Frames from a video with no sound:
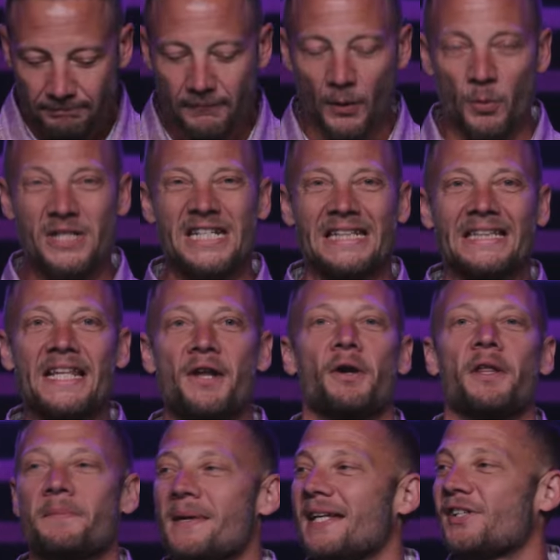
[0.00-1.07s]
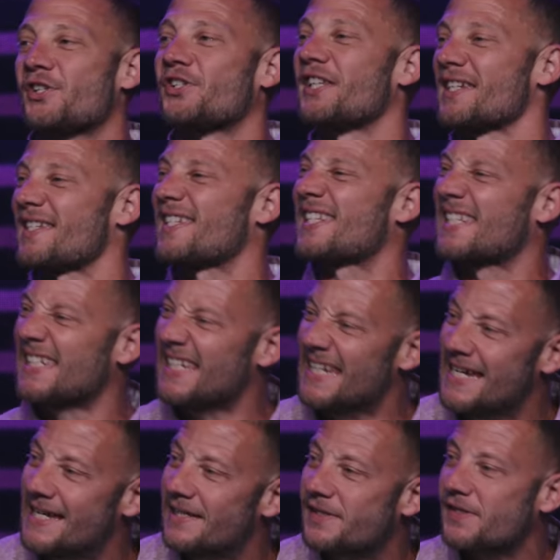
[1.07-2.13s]
which literally means to
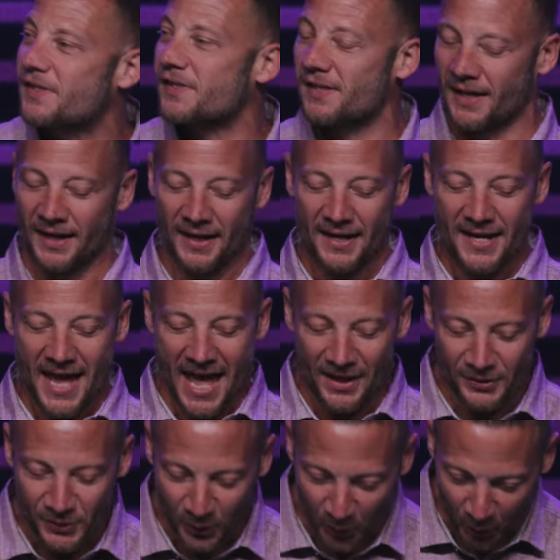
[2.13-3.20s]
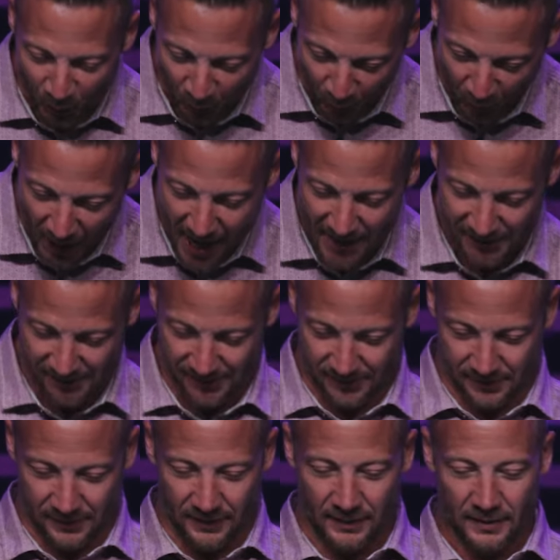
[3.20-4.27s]
cease and to
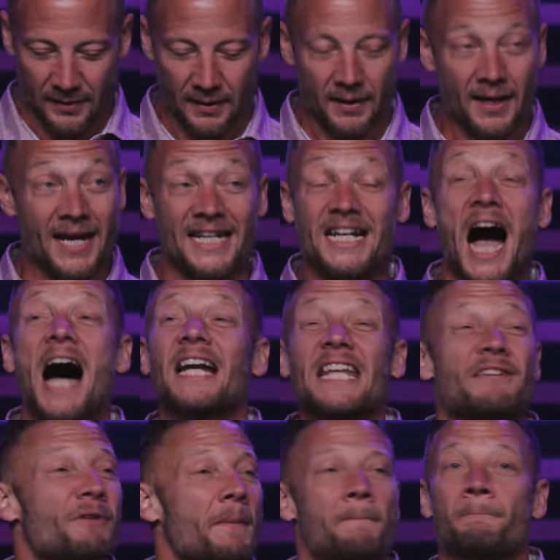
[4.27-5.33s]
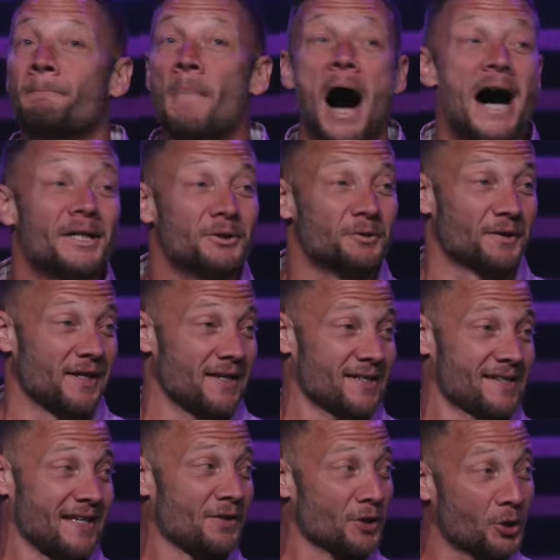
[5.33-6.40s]
rest. God even modeled
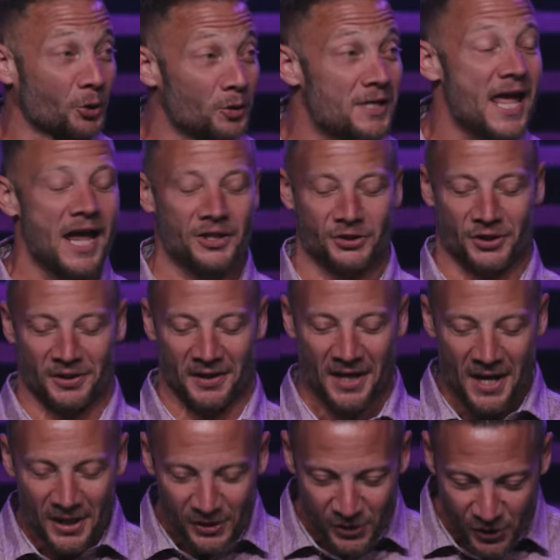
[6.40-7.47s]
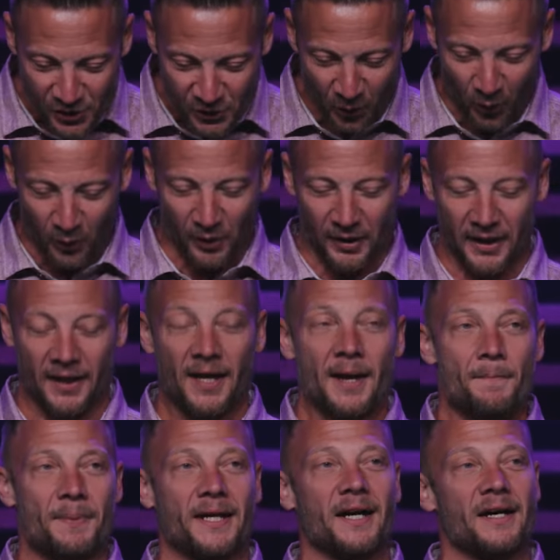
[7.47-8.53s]
this in the creation story
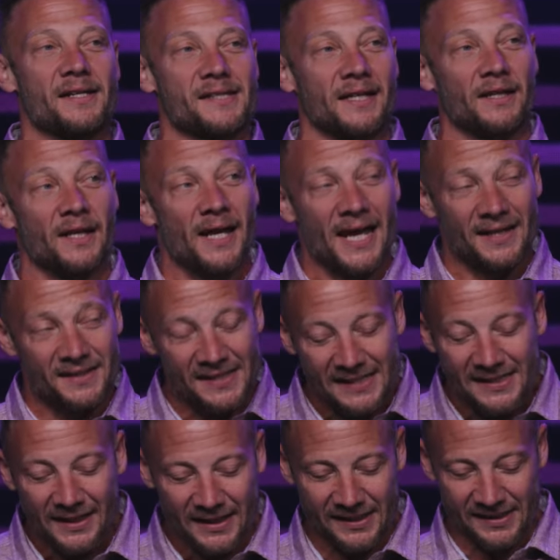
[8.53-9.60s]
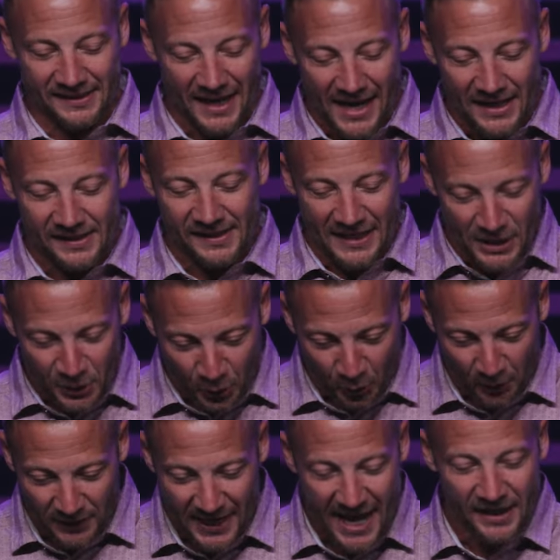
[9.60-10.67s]
because in, in six days he
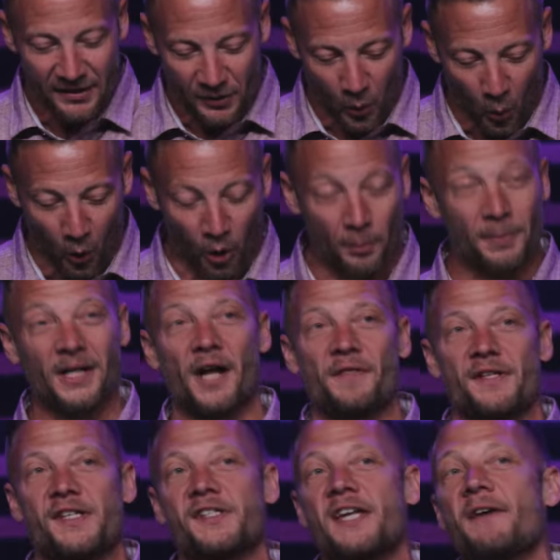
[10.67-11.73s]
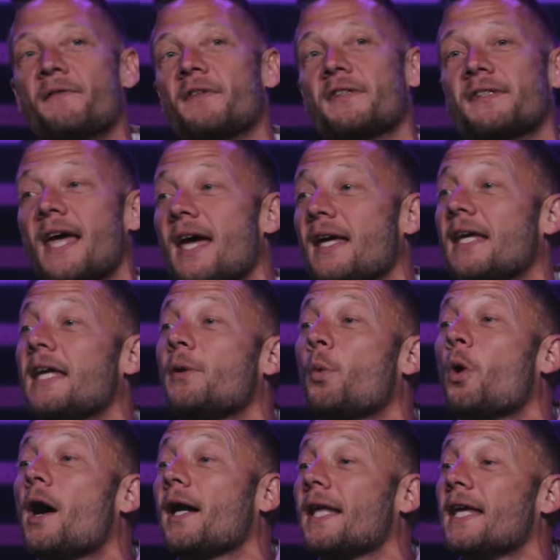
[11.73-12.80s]
created the world, but on the seventh day he
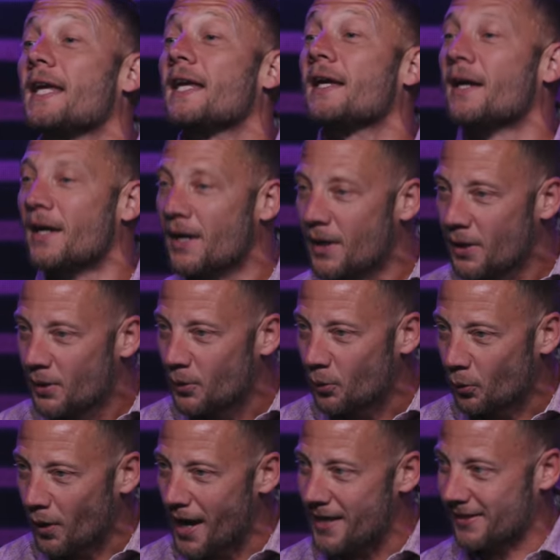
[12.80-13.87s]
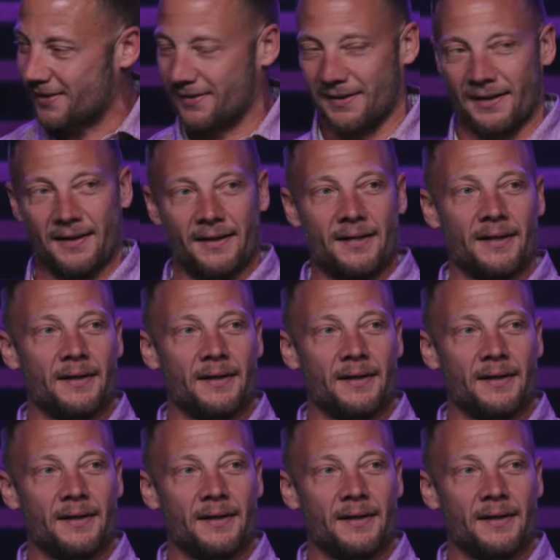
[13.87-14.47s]
what? He rested.